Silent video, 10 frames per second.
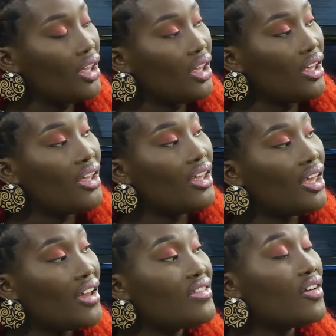If the
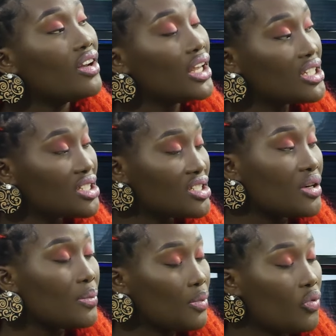relationship with
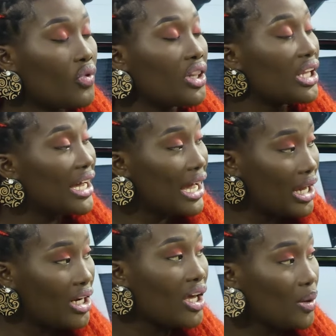Nega and they're
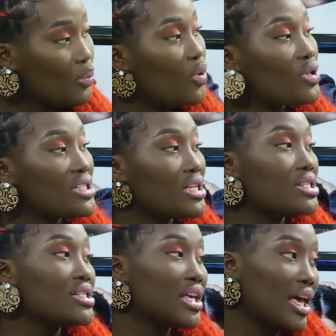important to her.
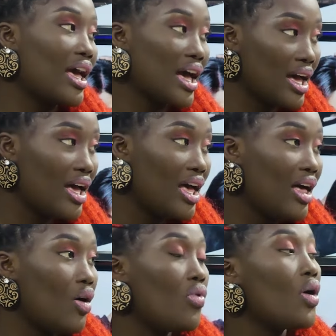I was
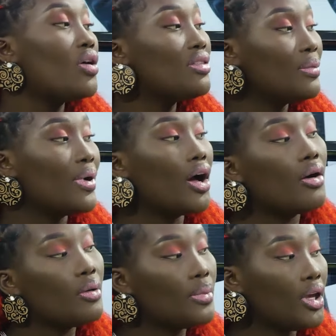
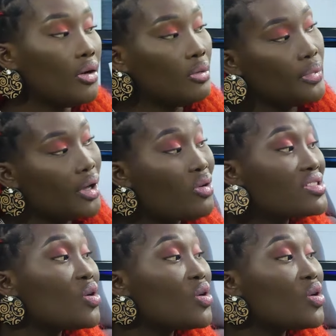so with Ojai.